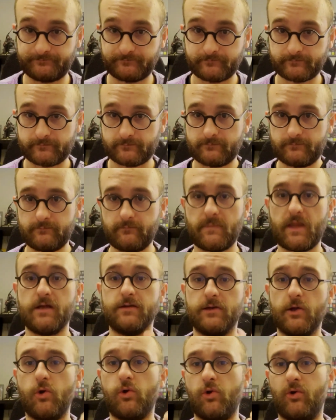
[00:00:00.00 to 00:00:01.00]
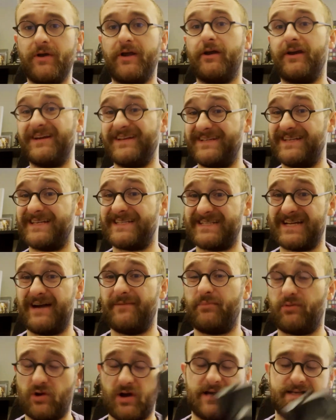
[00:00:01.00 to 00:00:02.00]
local area does not
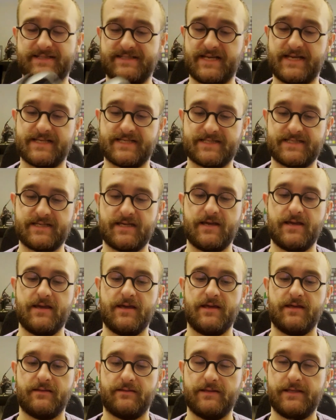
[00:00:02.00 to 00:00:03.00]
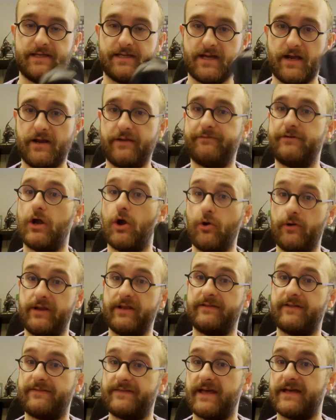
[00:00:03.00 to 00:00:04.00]
process the kind of coding that
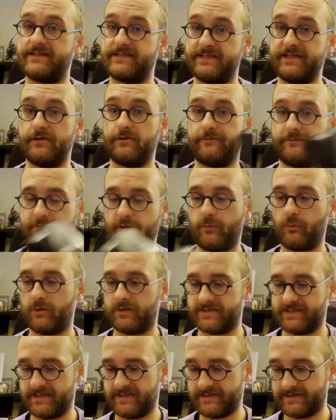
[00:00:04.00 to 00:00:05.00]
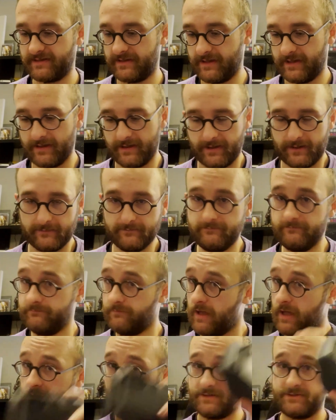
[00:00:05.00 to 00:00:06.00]
Seattle Filmworks is. So
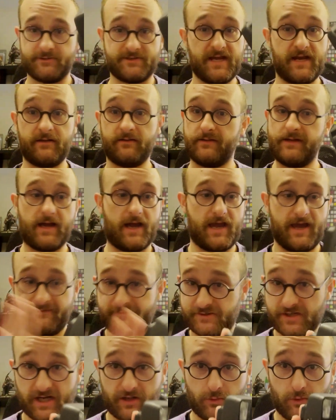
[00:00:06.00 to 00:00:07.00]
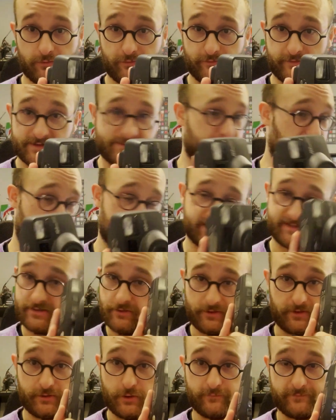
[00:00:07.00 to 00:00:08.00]
technically I have shot a roll through this, but I still don't know if
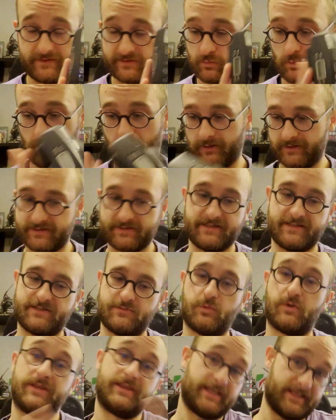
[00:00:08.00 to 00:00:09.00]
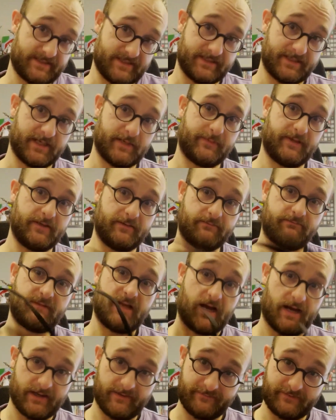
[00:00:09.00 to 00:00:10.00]
this works. So this is what this is going to be kind of
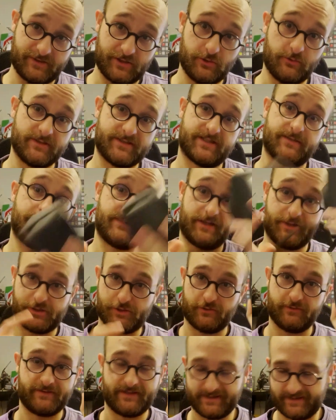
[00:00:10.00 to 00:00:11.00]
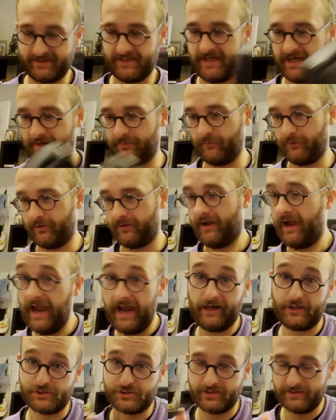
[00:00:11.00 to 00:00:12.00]
too, is to make sure this camera actually
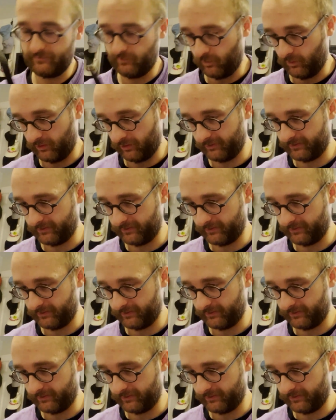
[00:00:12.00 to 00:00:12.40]
works.